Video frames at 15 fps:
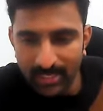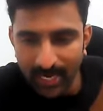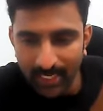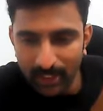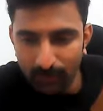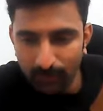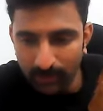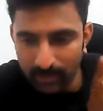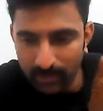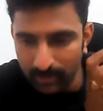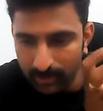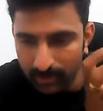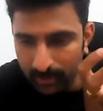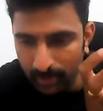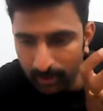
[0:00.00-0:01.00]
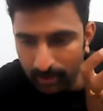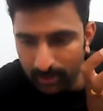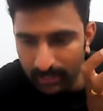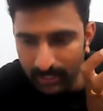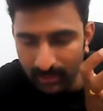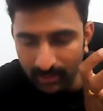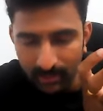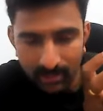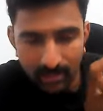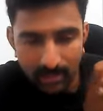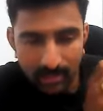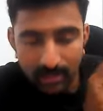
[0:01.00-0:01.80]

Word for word: stands for serotonin,